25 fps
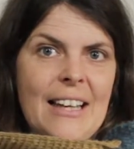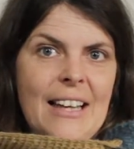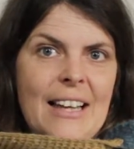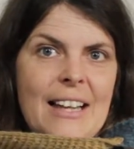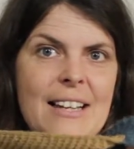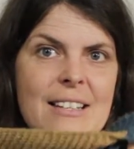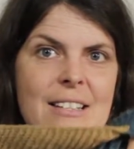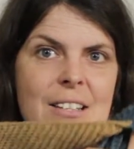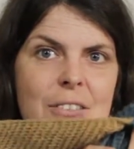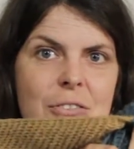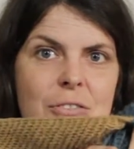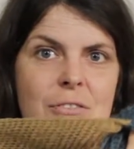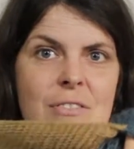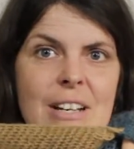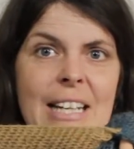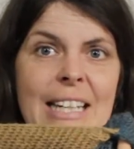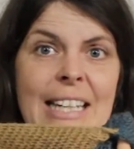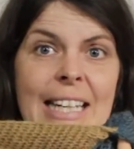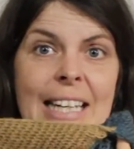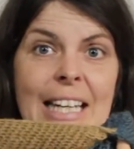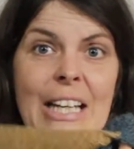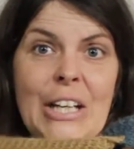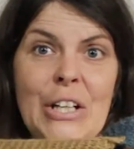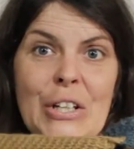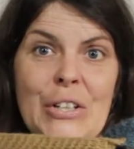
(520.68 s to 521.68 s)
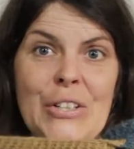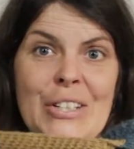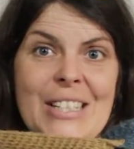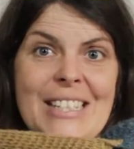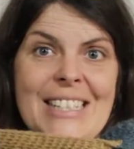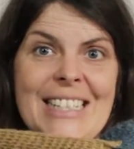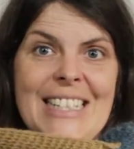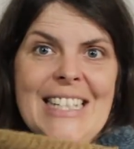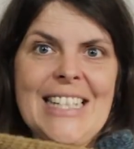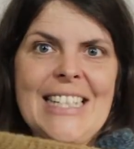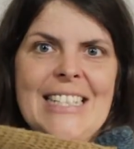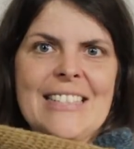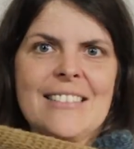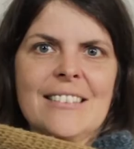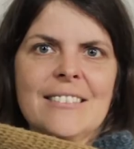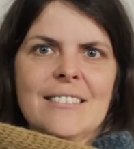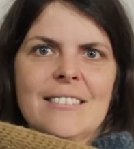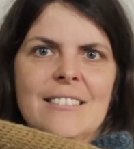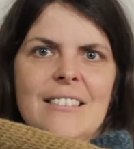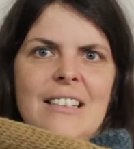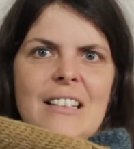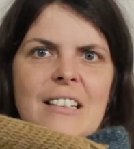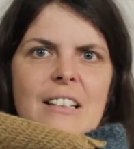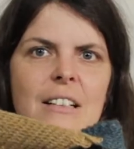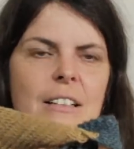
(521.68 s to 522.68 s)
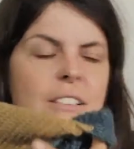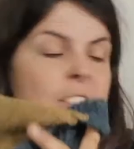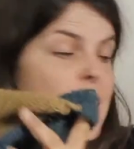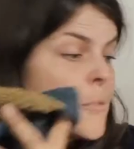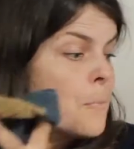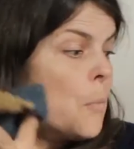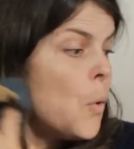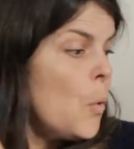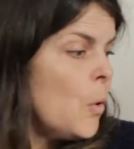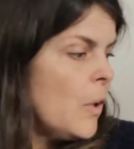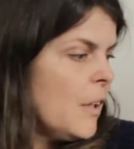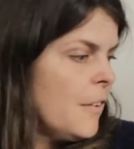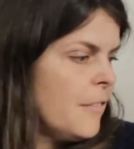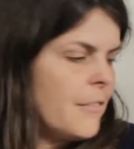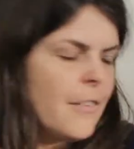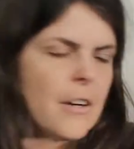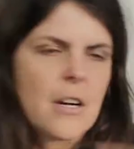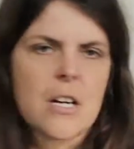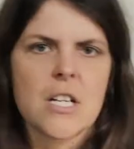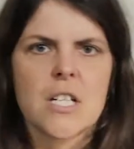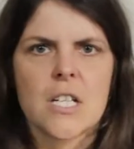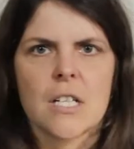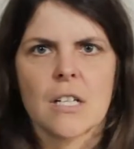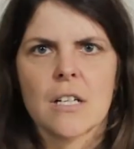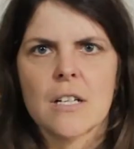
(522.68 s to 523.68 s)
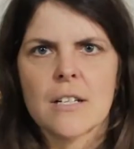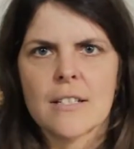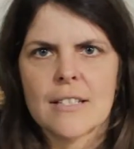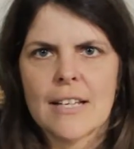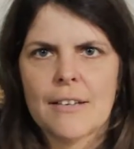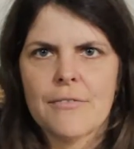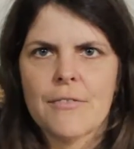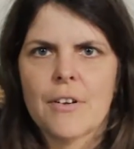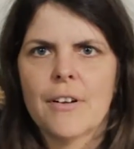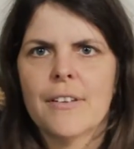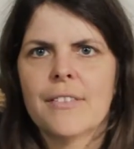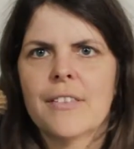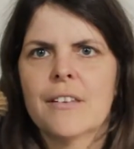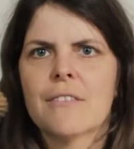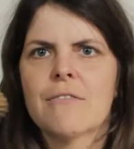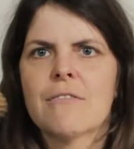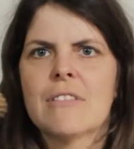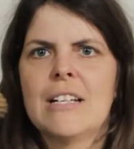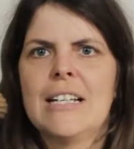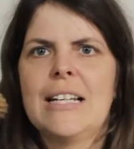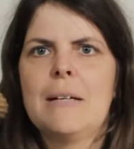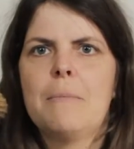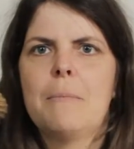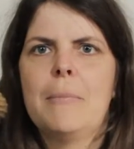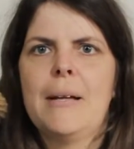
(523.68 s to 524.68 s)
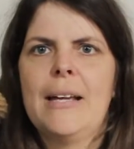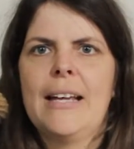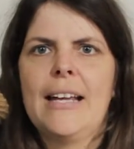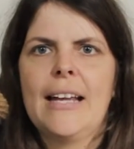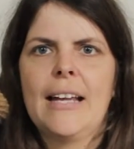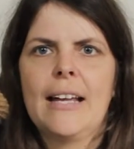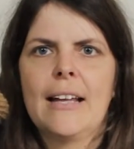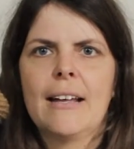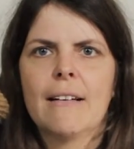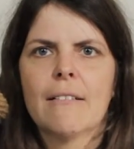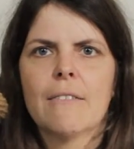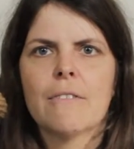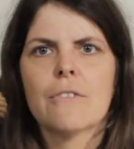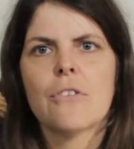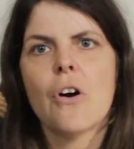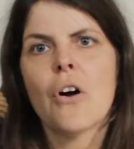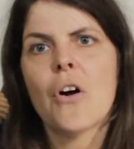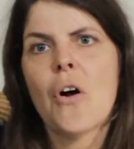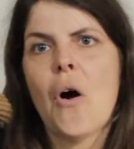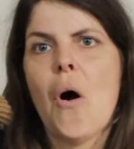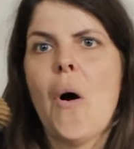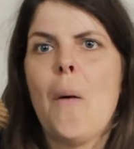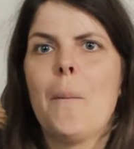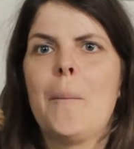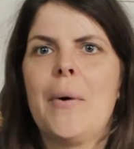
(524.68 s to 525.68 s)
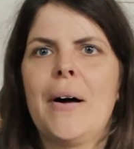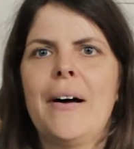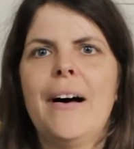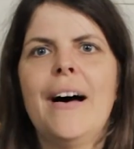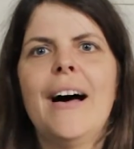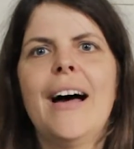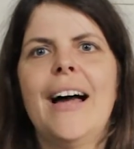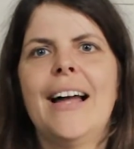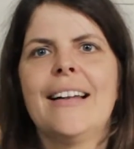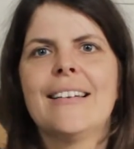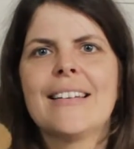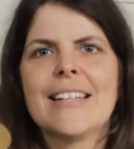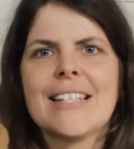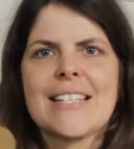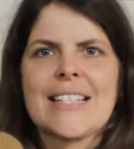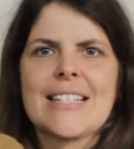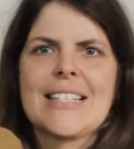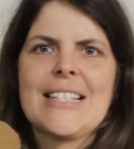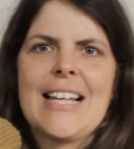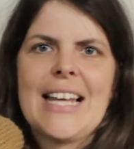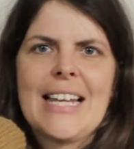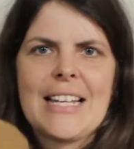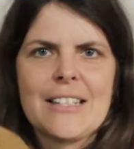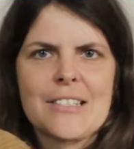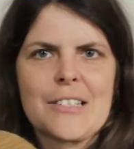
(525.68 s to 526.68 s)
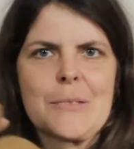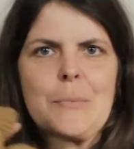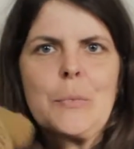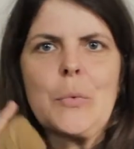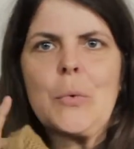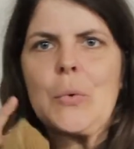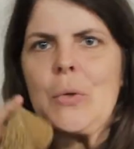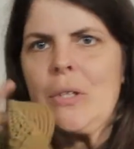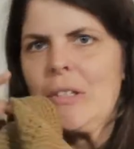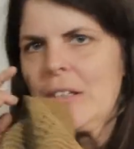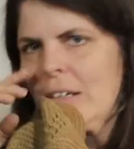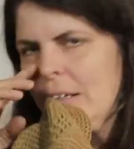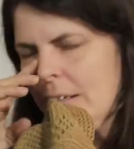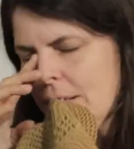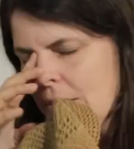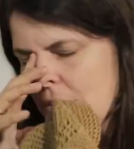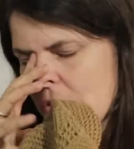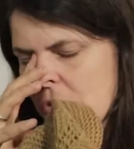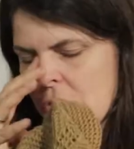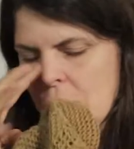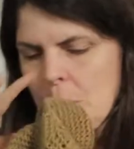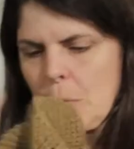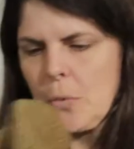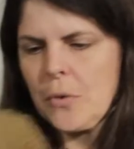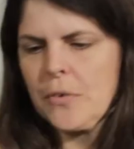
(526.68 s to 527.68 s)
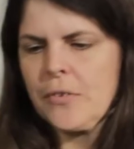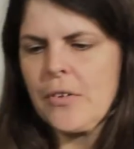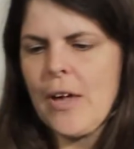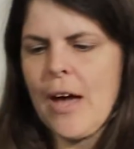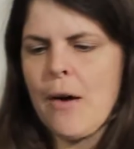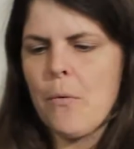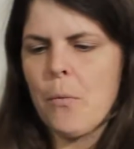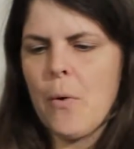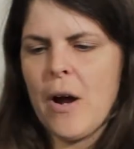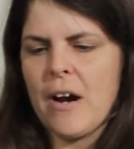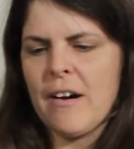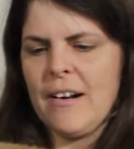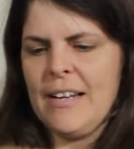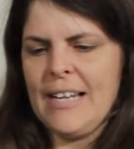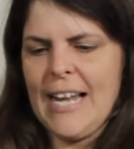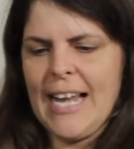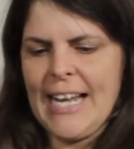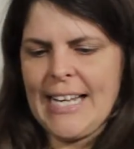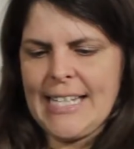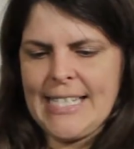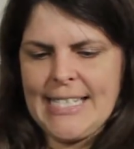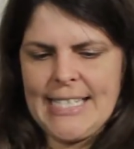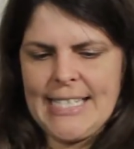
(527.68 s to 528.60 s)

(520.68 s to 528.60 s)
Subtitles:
It's a really good little smaller version, because I've got the really big Rockhopper and this is like a smaller shawl, so I wear it like a